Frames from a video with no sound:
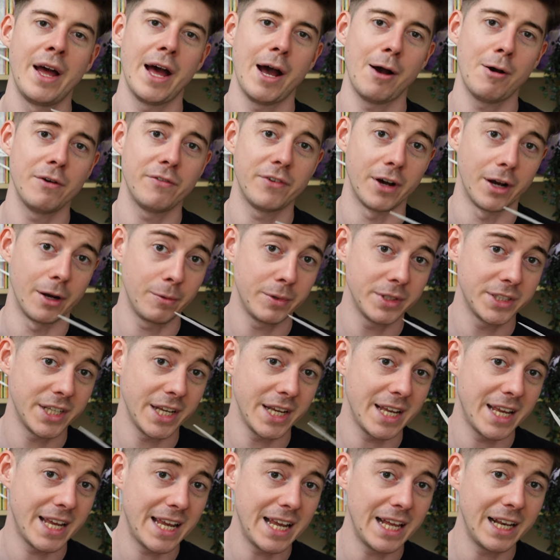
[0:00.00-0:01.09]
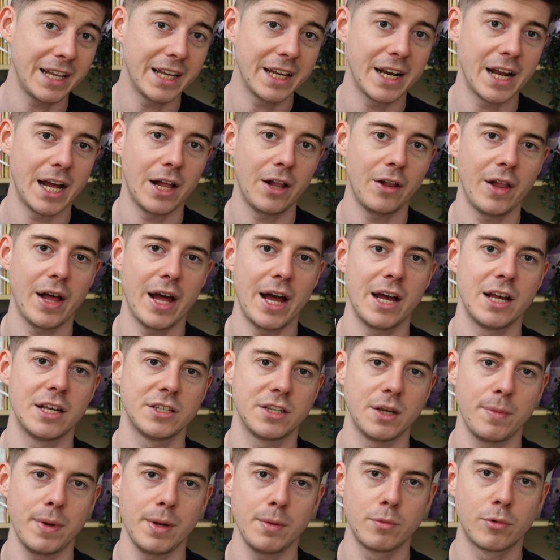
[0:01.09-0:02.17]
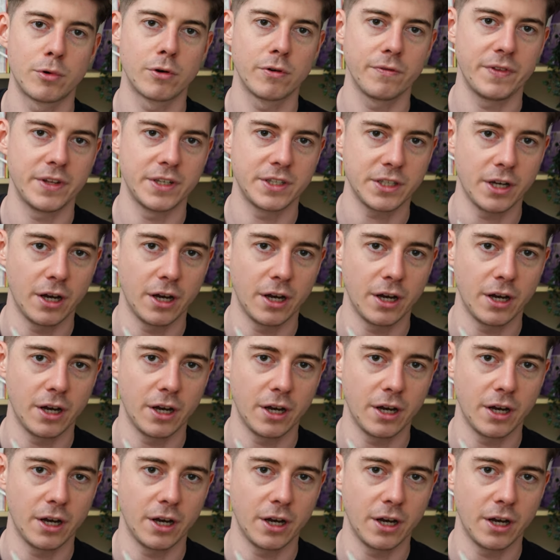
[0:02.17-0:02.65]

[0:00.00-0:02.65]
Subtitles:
However, I would say helianal has a bit more of this